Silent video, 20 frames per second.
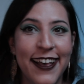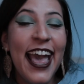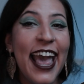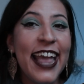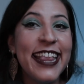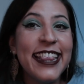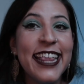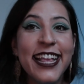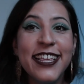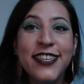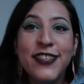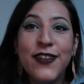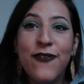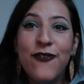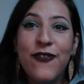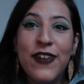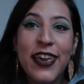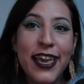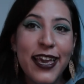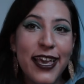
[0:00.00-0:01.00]
And then she
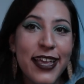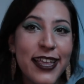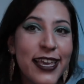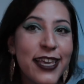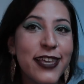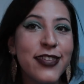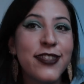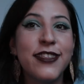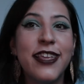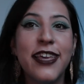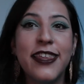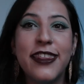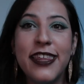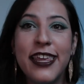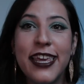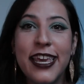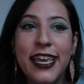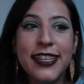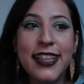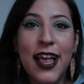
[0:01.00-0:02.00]
finished the
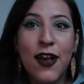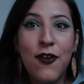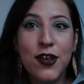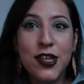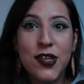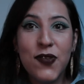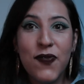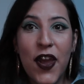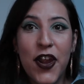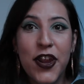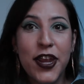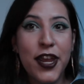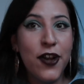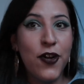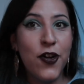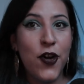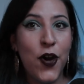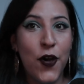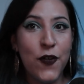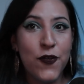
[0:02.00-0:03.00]
things. I was very
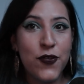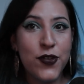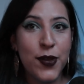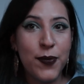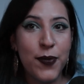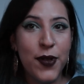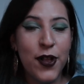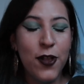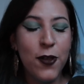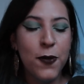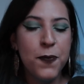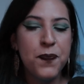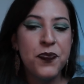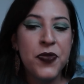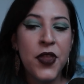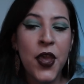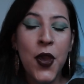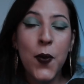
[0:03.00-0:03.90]
uncomfortable.